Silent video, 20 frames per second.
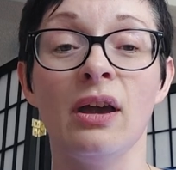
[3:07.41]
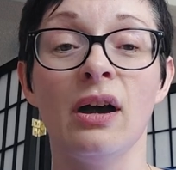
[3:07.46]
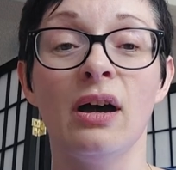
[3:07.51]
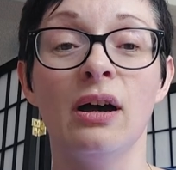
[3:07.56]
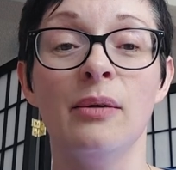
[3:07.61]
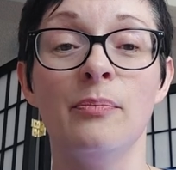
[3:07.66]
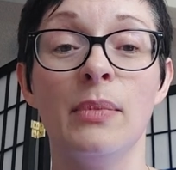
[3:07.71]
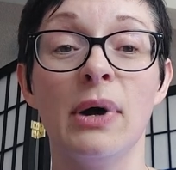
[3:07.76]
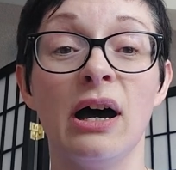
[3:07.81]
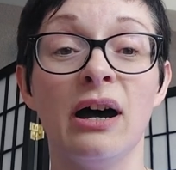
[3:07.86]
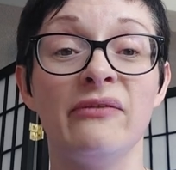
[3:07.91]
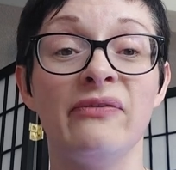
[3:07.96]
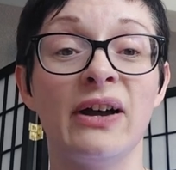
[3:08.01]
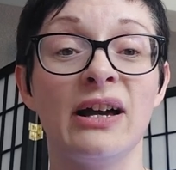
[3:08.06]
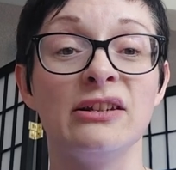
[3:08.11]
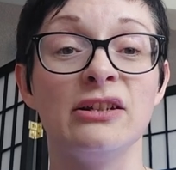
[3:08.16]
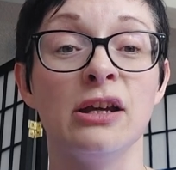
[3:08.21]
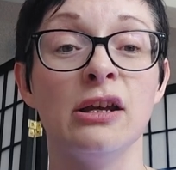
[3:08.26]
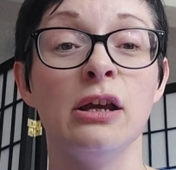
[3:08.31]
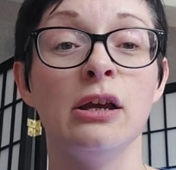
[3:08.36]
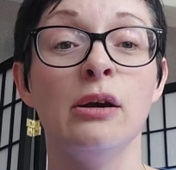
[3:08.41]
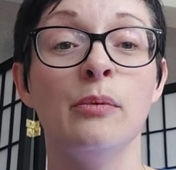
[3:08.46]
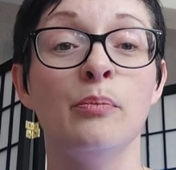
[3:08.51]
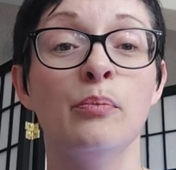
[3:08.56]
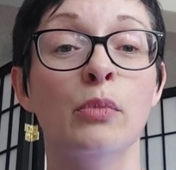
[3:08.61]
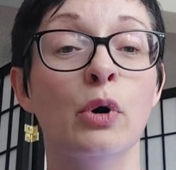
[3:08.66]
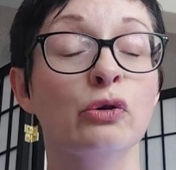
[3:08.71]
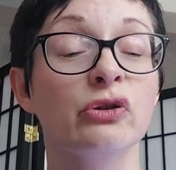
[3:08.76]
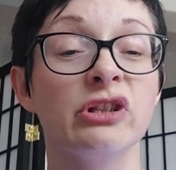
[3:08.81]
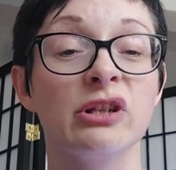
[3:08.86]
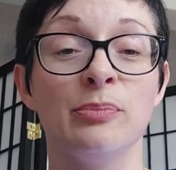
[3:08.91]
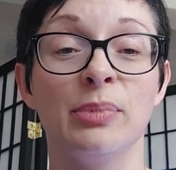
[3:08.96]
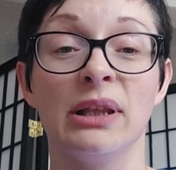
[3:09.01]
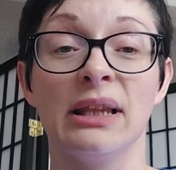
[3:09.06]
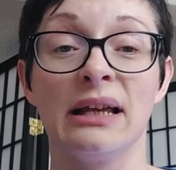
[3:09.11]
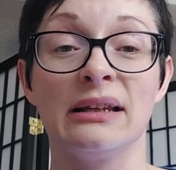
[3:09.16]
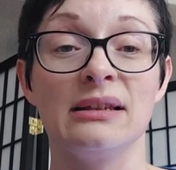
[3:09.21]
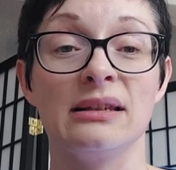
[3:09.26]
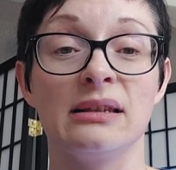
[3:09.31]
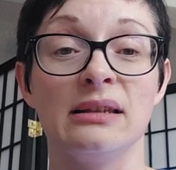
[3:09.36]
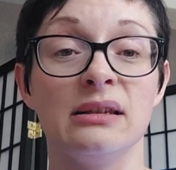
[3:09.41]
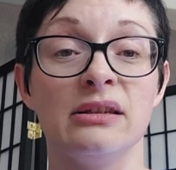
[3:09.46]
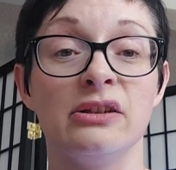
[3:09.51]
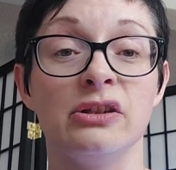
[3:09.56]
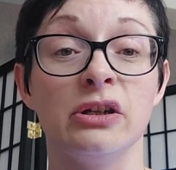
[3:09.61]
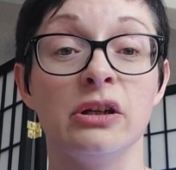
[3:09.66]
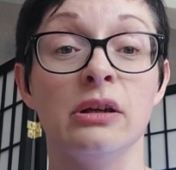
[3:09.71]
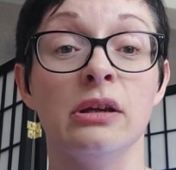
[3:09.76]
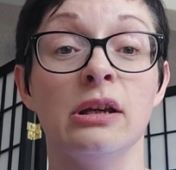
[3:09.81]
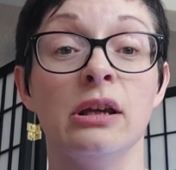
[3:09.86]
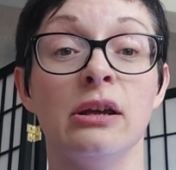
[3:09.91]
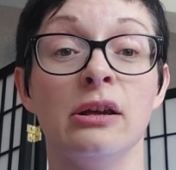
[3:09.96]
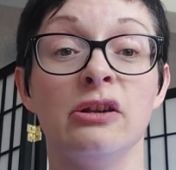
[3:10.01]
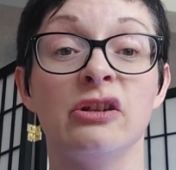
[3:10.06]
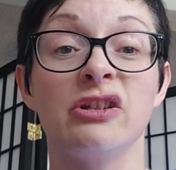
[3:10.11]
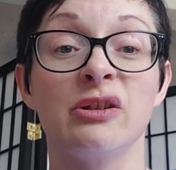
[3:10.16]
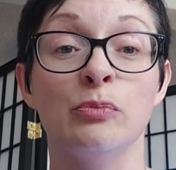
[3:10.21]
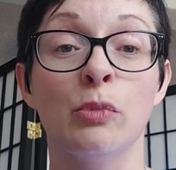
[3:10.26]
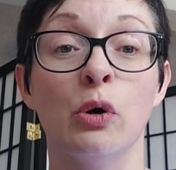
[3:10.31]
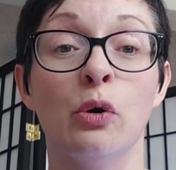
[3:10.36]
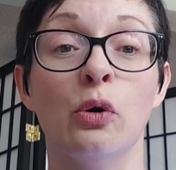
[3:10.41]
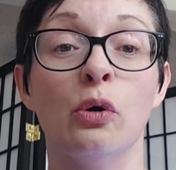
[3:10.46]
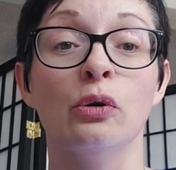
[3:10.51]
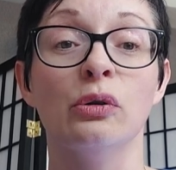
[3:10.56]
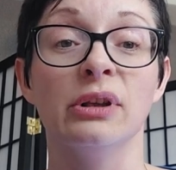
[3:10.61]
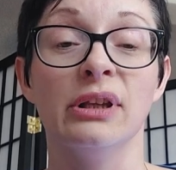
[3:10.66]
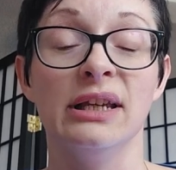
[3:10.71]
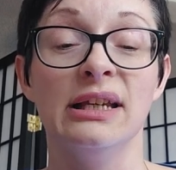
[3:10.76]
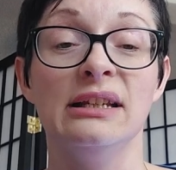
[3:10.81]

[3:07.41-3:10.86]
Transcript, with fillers: Um, I've had multiple answers to small,